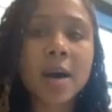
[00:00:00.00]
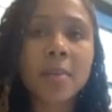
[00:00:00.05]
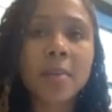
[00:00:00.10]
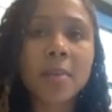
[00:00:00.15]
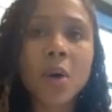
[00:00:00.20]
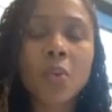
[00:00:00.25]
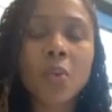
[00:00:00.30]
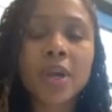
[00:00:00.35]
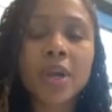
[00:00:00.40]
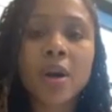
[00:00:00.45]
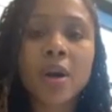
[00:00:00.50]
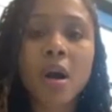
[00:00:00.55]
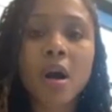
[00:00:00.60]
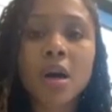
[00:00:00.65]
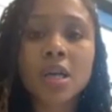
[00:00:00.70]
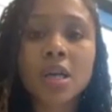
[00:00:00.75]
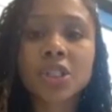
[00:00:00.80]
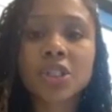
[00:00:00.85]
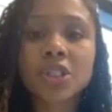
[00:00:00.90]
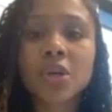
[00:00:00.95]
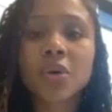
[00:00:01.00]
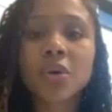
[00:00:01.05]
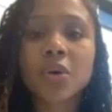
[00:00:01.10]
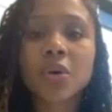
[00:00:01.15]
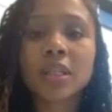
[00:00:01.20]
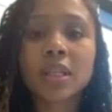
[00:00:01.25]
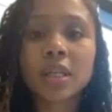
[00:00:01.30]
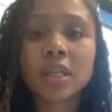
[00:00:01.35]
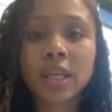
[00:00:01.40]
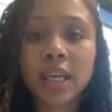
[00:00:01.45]
We are also
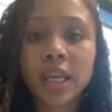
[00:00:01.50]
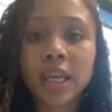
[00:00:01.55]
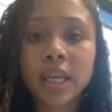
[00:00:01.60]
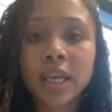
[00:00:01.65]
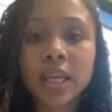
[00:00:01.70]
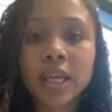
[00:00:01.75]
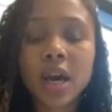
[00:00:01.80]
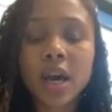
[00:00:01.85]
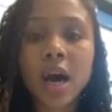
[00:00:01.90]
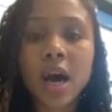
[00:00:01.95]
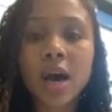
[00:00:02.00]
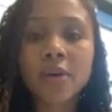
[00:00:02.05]
looking